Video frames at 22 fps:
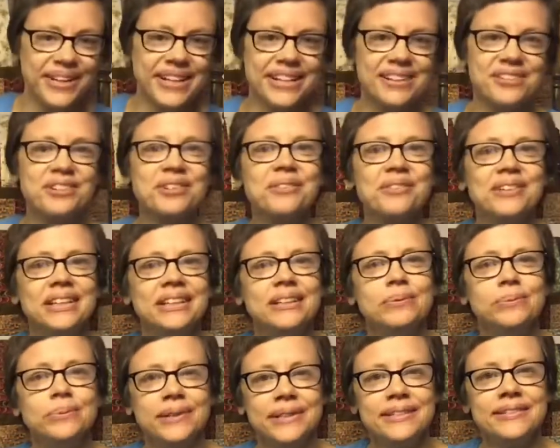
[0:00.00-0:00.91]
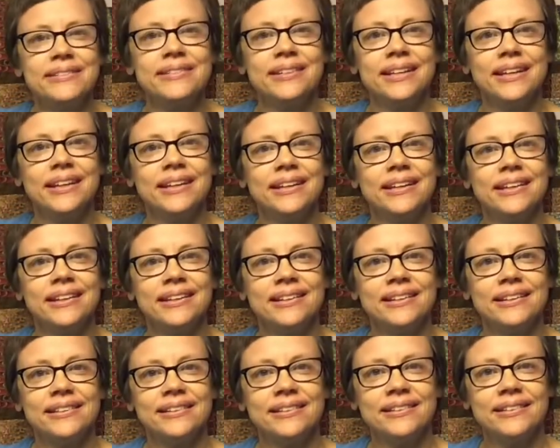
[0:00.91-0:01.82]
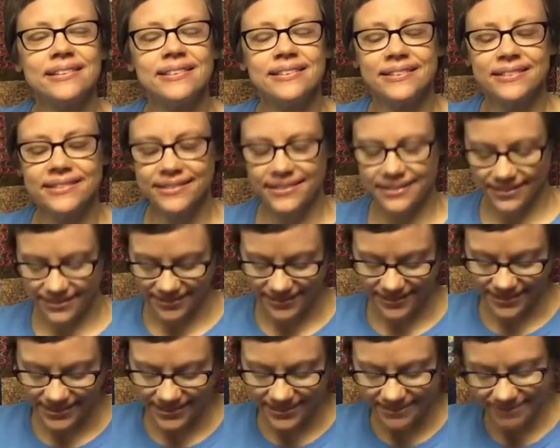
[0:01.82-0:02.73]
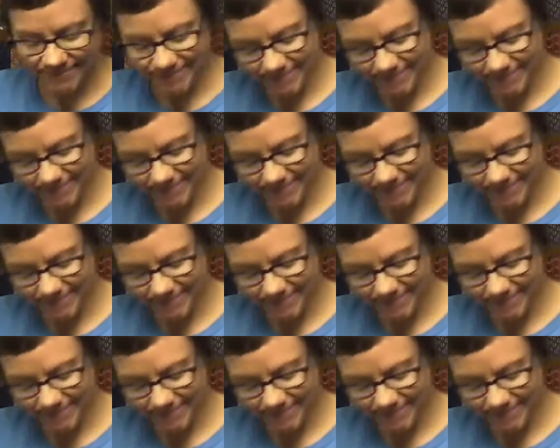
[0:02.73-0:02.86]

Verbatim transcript: his green onesie? Yep.